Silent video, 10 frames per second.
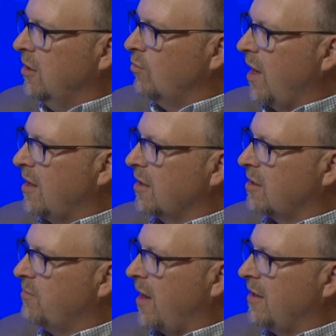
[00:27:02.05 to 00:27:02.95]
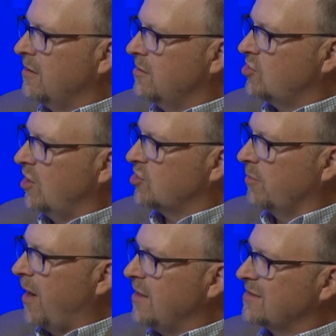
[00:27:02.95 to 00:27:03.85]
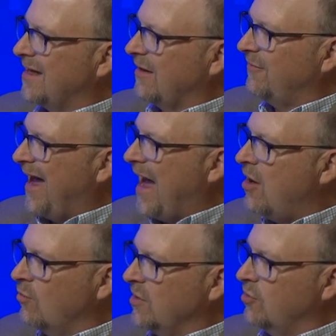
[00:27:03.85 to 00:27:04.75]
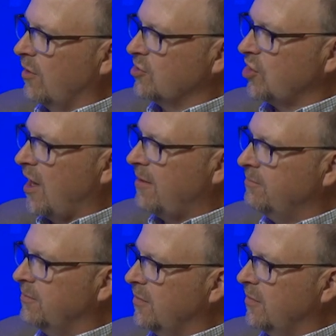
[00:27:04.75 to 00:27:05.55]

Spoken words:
We had to change our mindset of how we do our job,